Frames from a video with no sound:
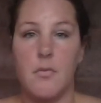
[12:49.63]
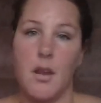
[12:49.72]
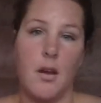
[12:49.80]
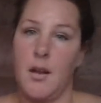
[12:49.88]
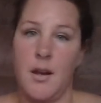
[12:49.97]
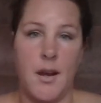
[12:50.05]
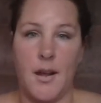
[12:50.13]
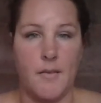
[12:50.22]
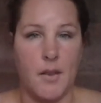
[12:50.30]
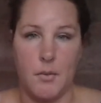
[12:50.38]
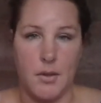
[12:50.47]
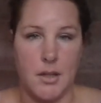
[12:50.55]
I didn't have
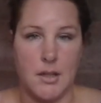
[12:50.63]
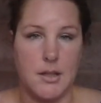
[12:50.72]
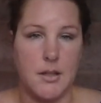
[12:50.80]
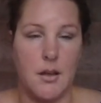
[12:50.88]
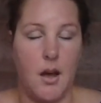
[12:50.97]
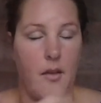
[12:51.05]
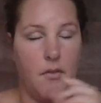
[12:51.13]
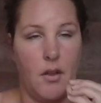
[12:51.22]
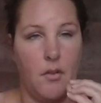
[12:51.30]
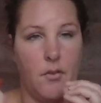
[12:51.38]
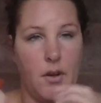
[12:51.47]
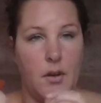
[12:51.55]
that with this. I
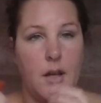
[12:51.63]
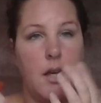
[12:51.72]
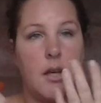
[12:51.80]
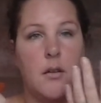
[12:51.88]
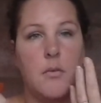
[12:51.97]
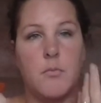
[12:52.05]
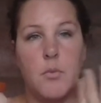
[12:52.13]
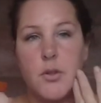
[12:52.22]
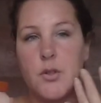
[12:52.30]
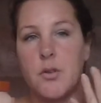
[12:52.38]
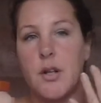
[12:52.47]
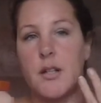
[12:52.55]
felt very
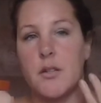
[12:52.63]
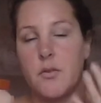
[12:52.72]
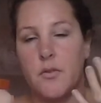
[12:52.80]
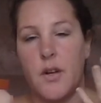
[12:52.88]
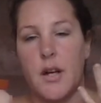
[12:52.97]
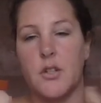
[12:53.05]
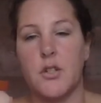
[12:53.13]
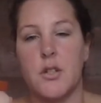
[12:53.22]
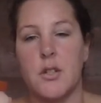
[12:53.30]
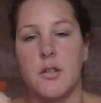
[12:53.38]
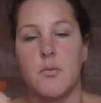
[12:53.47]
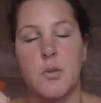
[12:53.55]
moisturized, refreshed.
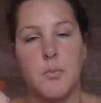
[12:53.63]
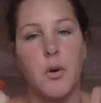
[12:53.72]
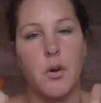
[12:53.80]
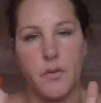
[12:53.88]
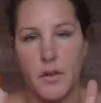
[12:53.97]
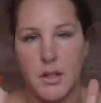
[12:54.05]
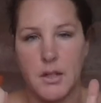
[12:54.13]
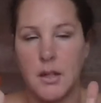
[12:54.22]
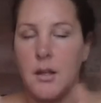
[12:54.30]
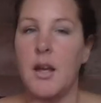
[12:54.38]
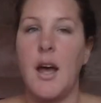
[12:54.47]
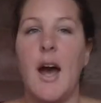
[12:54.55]
It's perfect.
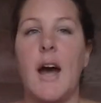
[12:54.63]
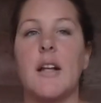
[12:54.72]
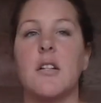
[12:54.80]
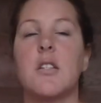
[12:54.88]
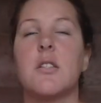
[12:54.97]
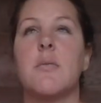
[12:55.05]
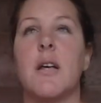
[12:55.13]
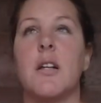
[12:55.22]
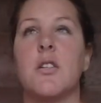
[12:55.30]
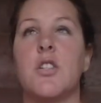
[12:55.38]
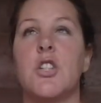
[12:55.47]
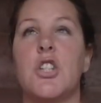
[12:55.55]
And it
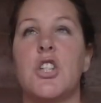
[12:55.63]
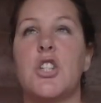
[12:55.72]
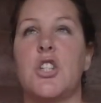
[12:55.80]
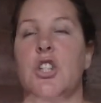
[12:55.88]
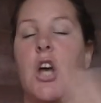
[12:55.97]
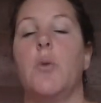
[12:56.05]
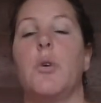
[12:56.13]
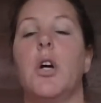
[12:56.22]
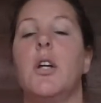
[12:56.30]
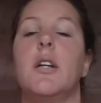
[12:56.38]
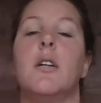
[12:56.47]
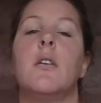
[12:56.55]
smells so
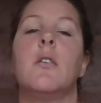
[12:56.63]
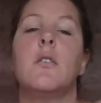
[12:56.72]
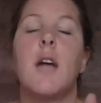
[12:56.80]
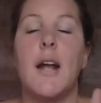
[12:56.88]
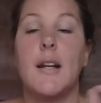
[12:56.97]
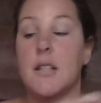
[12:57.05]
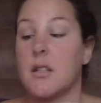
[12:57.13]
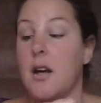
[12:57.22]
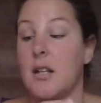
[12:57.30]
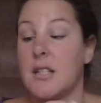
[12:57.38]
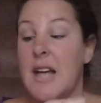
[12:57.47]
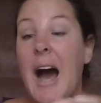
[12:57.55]
good. And it's got
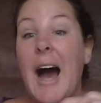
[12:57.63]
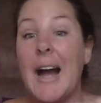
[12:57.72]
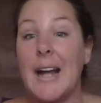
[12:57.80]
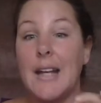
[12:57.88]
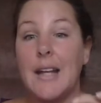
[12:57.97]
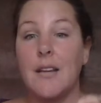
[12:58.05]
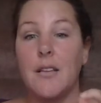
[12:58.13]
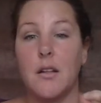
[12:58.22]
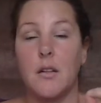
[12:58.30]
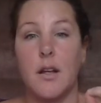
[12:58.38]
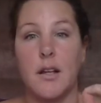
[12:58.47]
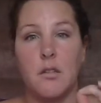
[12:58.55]
tiny
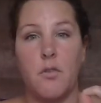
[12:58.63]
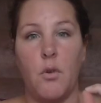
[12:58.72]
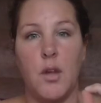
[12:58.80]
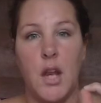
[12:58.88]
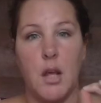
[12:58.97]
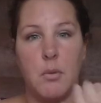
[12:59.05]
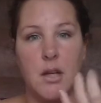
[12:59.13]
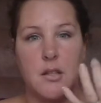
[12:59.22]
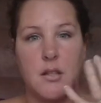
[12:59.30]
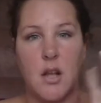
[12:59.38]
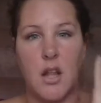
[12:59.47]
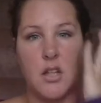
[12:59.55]
little exfoliating beads.
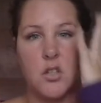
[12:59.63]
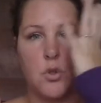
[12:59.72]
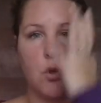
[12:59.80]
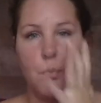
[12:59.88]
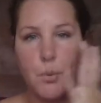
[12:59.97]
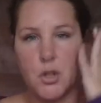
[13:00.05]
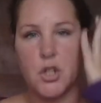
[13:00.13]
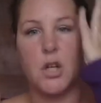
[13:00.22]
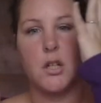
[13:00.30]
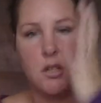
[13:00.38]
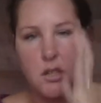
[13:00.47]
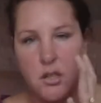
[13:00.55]
It's not like super
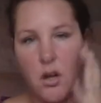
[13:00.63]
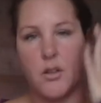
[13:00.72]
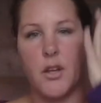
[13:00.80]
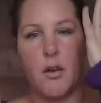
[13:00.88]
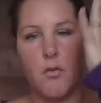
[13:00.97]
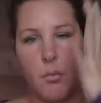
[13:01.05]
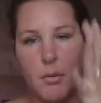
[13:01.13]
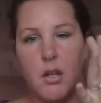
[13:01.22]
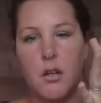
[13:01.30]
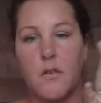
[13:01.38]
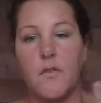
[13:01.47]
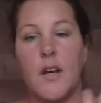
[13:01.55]
chunks of salt that you're rubbing
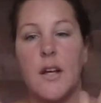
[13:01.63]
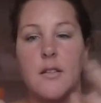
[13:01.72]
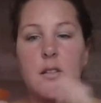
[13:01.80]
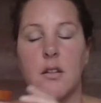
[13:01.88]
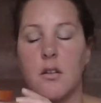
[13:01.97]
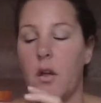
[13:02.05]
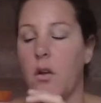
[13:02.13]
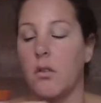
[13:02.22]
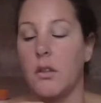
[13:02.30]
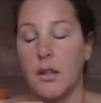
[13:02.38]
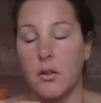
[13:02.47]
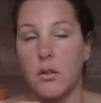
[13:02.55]
into your face. It has
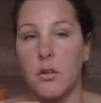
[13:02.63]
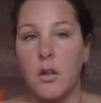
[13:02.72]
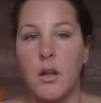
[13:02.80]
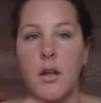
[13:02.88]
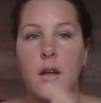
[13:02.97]
little.